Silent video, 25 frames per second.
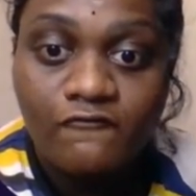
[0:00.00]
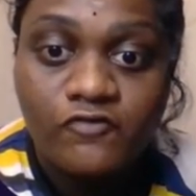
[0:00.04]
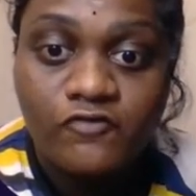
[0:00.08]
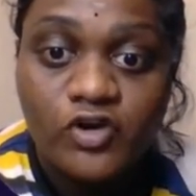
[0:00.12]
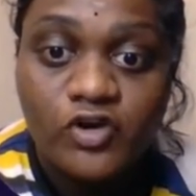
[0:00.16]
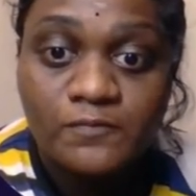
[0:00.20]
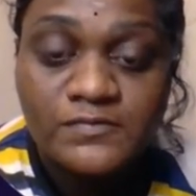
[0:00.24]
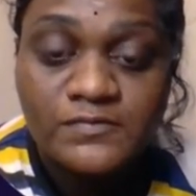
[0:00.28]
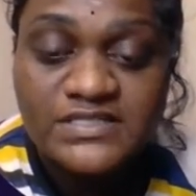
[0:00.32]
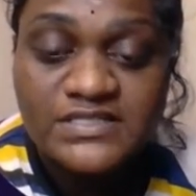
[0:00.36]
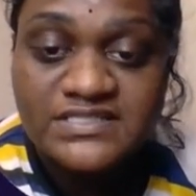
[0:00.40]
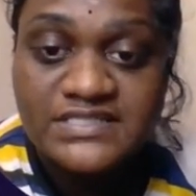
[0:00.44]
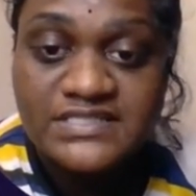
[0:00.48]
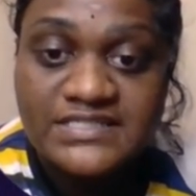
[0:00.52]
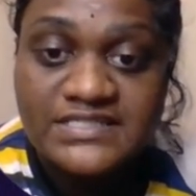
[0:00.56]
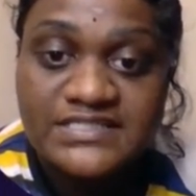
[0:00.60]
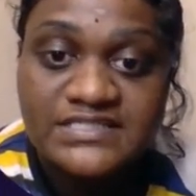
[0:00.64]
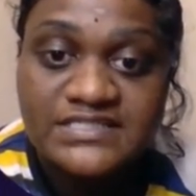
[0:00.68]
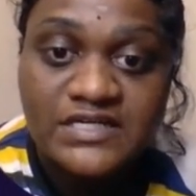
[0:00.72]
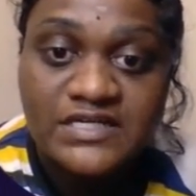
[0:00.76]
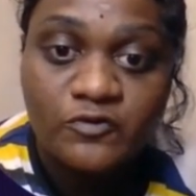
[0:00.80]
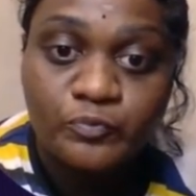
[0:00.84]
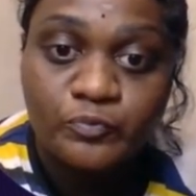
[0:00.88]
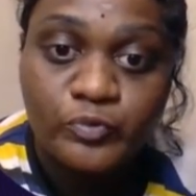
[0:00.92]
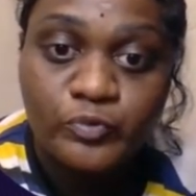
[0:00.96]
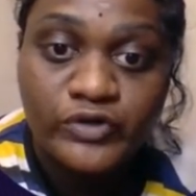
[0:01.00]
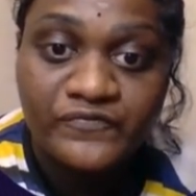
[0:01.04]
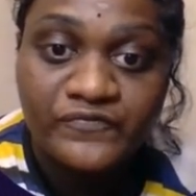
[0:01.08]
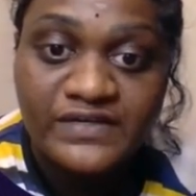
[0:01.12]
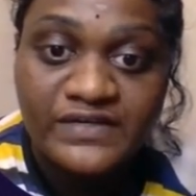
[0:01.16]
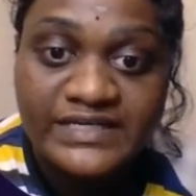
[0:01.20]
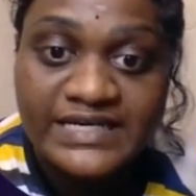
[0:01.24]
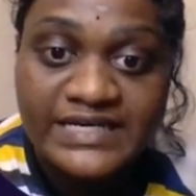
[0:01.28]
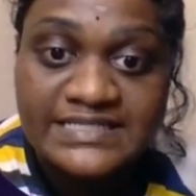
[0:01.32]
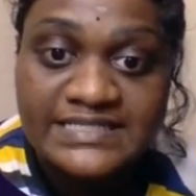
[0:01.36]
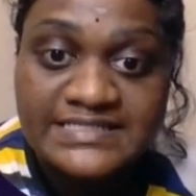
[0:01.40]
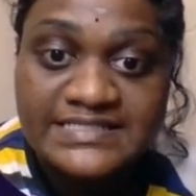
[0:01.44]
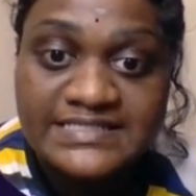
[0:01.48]
from the status output, we
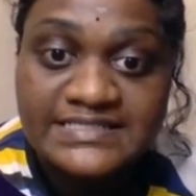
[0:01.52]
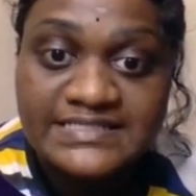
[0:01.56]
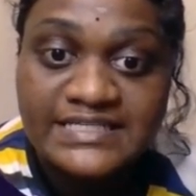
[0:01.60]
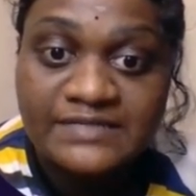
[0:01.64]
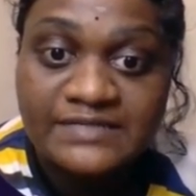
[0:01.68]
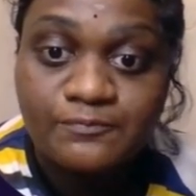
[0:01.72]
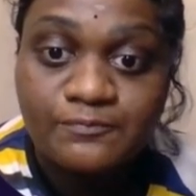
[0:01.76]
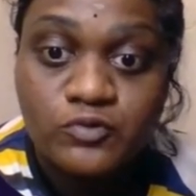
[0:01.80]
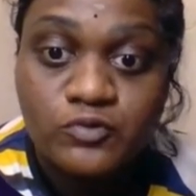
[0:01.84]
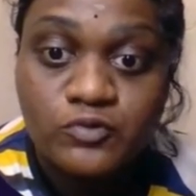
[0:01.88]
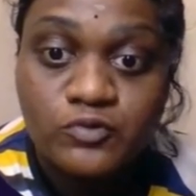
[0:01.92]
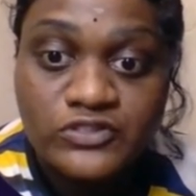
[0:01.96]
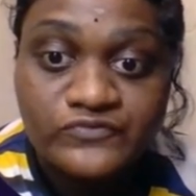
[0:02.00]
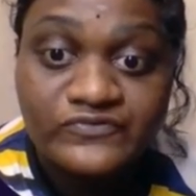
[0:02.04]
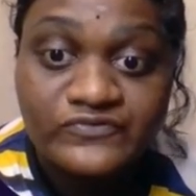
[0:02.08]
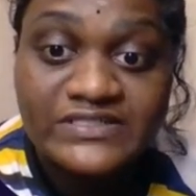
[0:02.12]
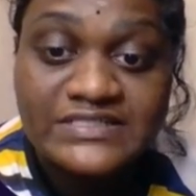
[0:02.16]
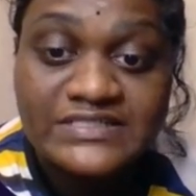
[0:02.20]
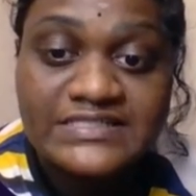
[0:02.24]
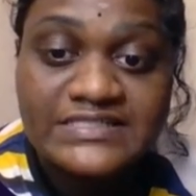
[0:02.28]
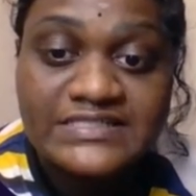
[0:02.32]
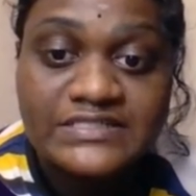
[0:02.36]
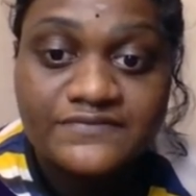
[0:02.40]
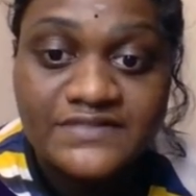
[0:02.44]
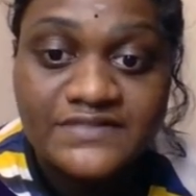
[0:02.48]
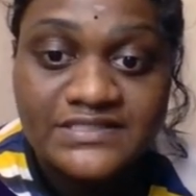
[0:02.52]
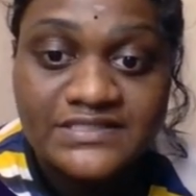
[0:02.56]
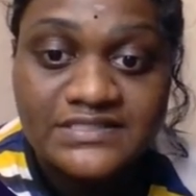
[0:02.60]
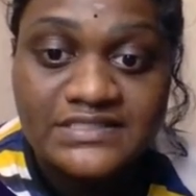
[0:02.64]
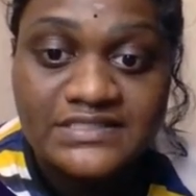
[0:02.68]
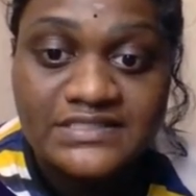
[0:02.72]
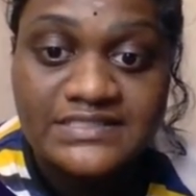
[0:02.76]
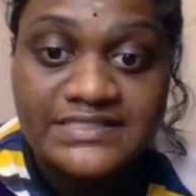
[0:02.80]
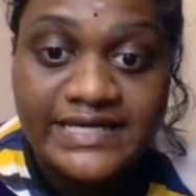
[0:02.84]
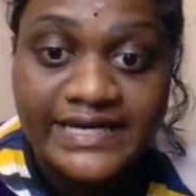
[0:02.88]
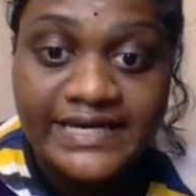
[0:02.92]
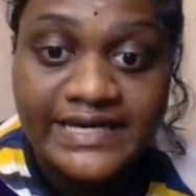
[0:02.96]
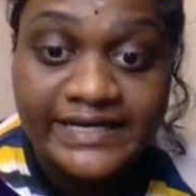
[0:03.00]
can see that postfix service
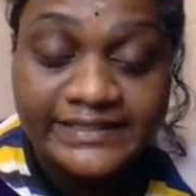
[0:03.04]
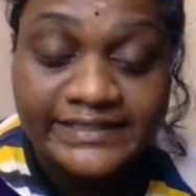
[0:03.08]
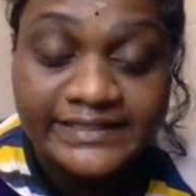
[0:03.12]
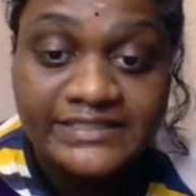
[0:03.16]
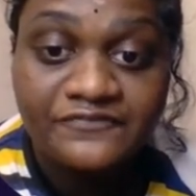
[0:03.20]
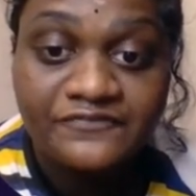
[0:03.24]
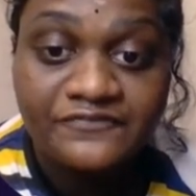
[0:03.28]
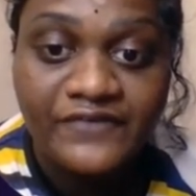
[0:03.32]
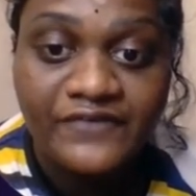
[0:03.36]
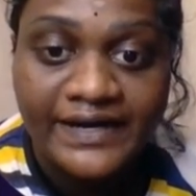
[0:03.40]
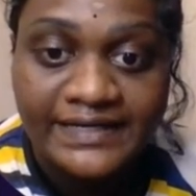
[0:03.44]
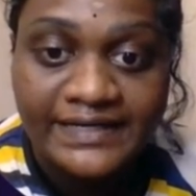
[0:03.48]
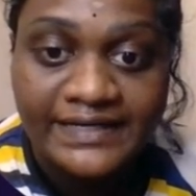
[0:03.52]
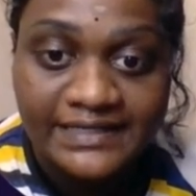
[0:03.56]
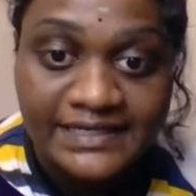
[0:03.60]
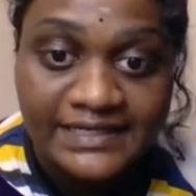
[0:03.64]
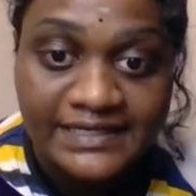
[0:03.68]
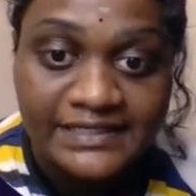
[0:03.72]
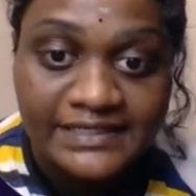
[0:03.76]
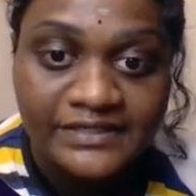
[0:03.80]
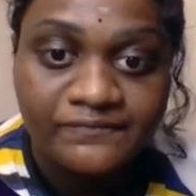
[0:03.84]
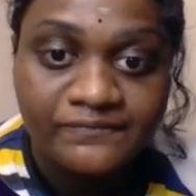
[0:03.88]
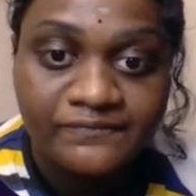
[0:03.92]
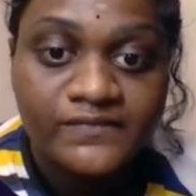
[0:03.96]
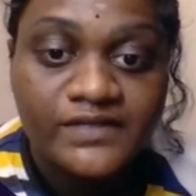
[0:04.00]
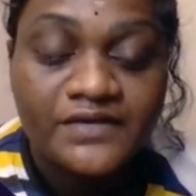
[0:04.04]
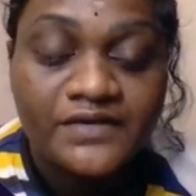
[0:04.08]
is active and running,